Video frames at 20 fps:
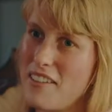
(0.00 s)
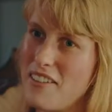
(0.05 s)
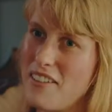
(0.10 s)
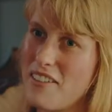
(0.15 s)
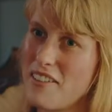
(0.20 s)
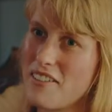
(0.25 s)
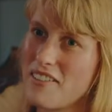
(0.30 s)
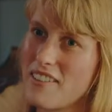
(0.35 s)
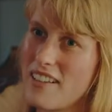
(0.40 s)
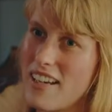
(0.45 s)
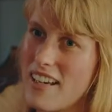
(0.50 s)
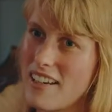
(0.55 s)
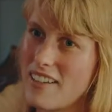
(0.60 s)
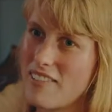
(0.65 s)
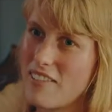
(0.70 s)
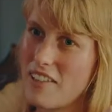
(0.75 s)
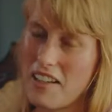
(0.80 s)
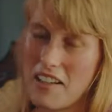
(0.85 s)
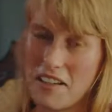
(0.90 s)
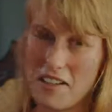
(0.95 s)
you know?
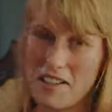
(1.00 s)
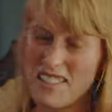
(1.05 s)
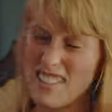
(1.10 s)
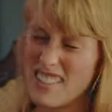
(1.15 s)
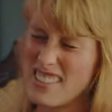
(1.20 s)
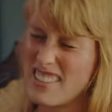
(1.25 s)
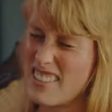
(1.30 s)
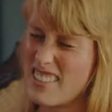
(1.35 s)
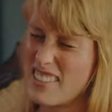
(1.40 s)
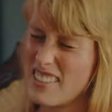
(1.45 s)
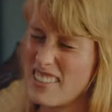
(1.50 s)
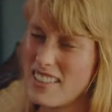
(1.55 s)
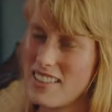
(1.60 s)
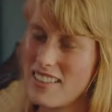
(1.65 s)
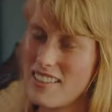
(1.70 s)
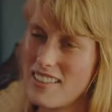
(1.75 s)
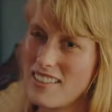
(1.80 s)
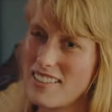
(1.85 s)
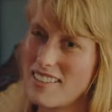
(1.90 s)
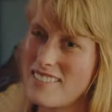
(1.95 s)
Like really,
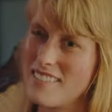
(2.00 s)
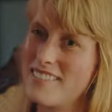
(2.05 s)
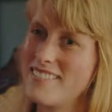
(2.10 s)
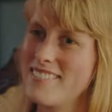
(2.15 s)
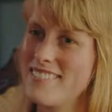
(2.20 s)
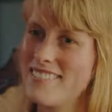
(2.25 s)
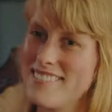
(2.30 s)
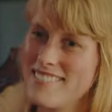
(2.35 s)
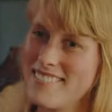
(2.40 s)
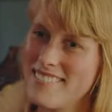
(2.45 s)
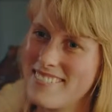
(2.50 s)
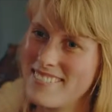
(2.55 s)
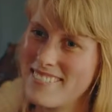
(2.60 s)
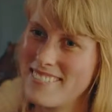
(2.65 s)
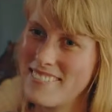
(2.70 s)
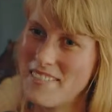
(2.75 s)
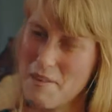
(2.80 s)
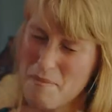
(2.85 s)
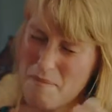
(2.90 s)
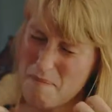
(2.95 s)
yeah,
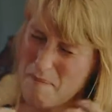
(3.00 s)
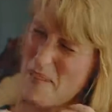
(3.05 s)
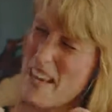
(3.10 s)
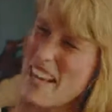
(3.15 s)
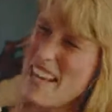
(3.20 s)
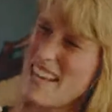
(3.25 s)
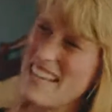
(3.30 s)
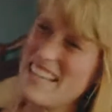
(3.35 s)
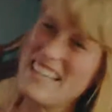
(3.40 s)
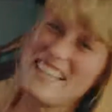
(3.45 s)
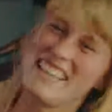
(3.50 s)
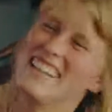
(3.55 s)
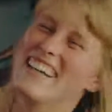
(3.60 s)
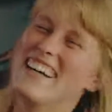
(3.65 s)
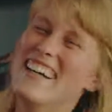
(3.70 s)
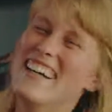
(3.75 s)
me.